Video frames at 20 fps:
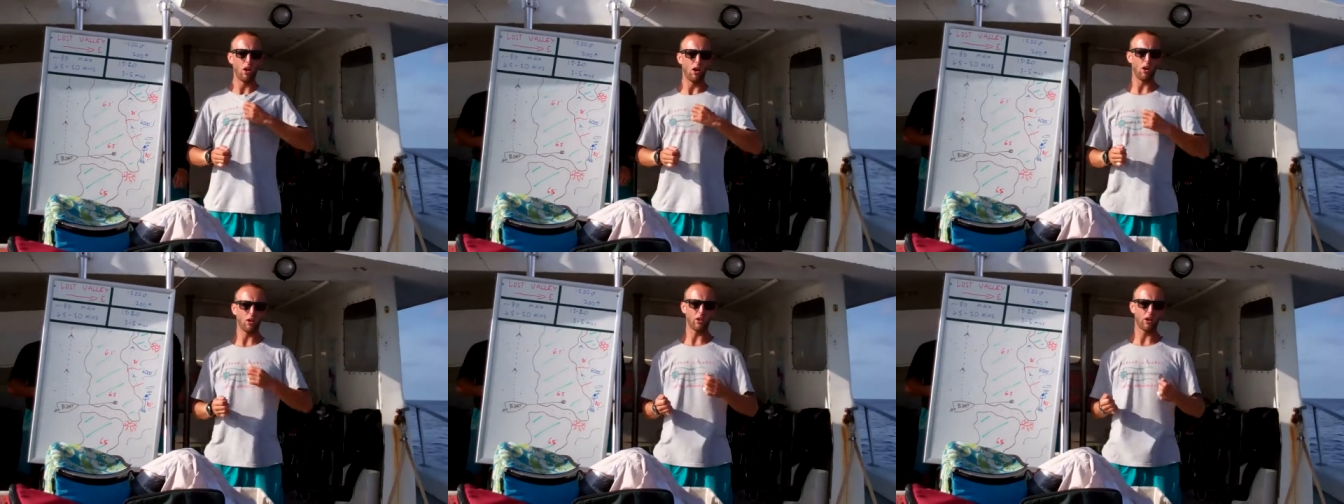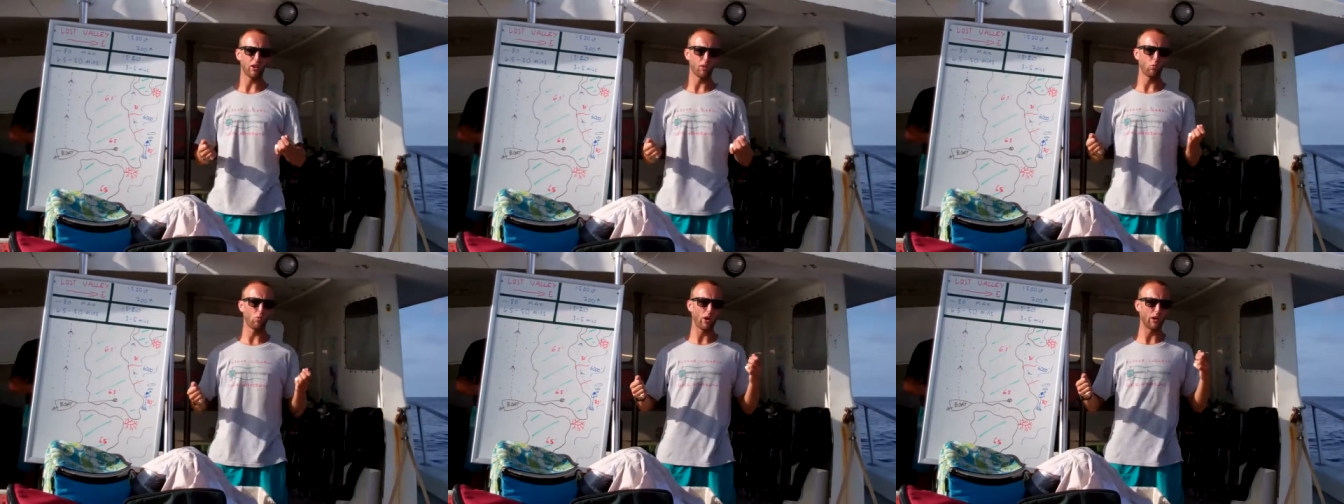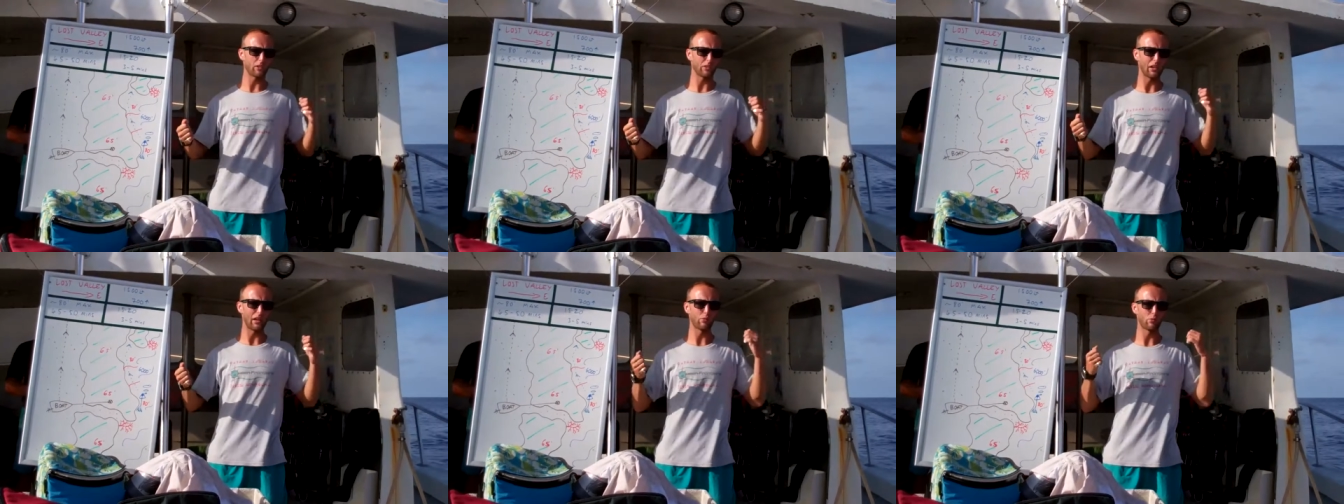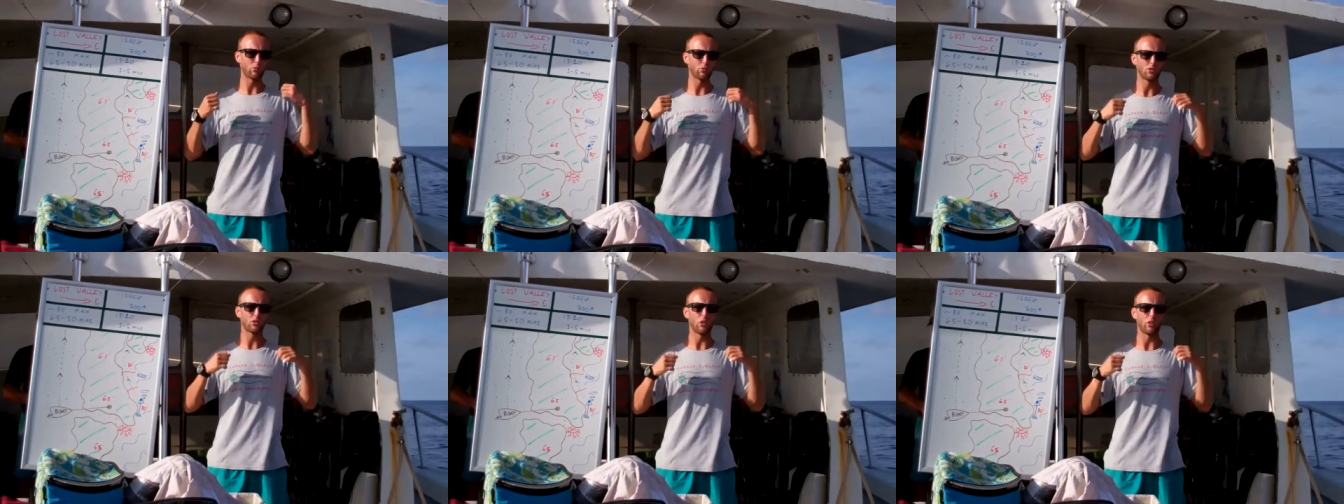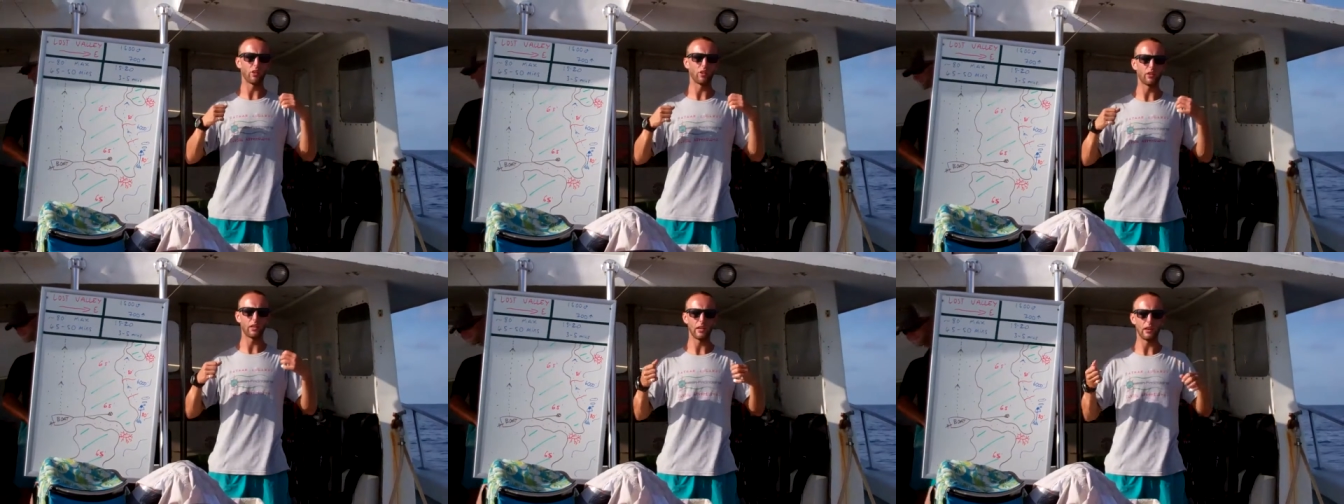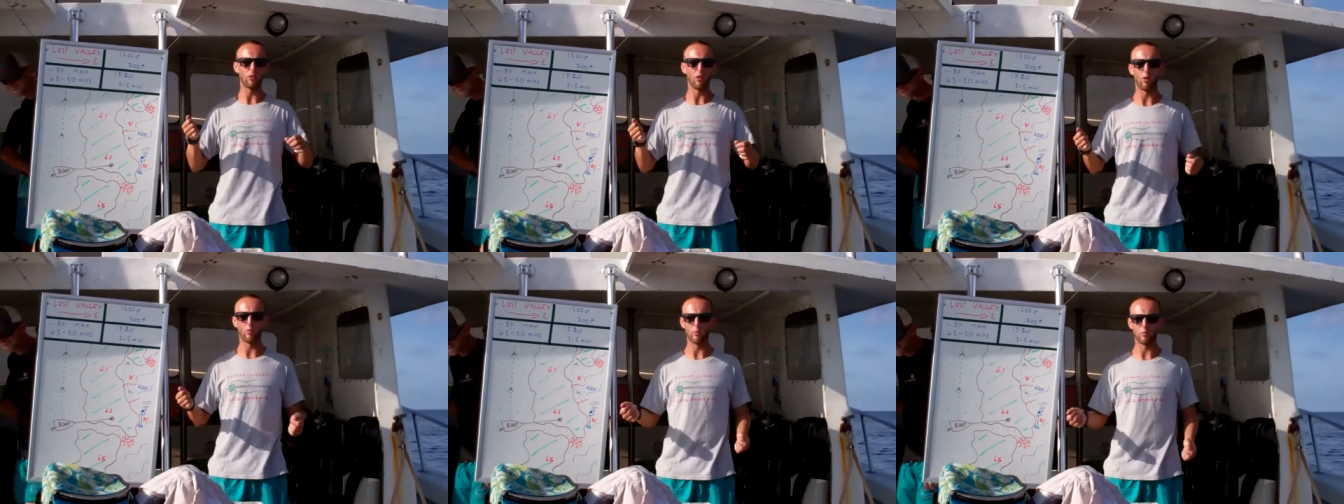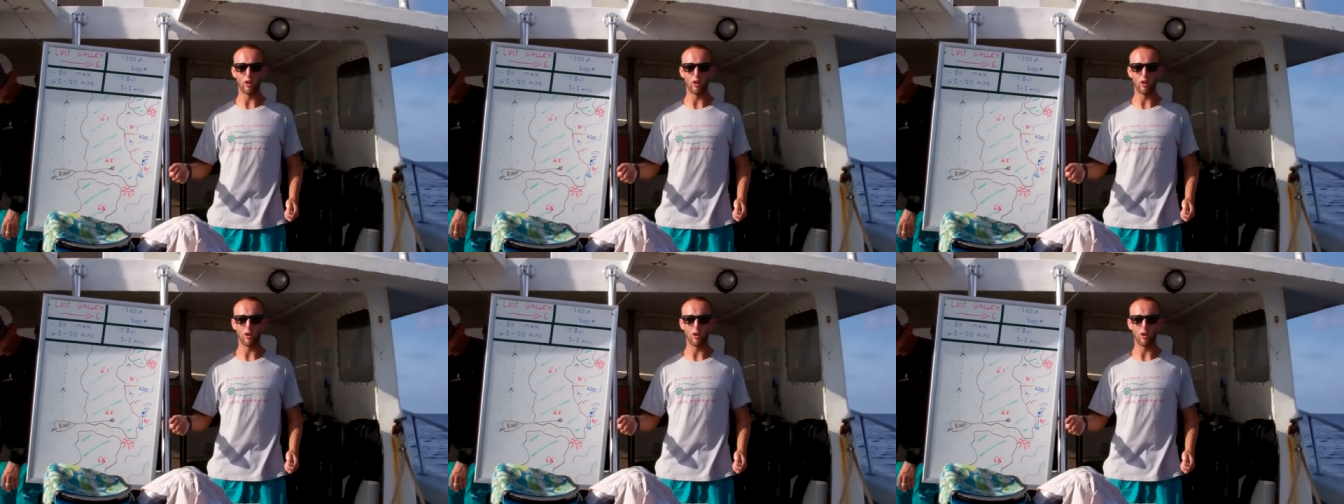I'll kind of wait till everyone's got their gear on.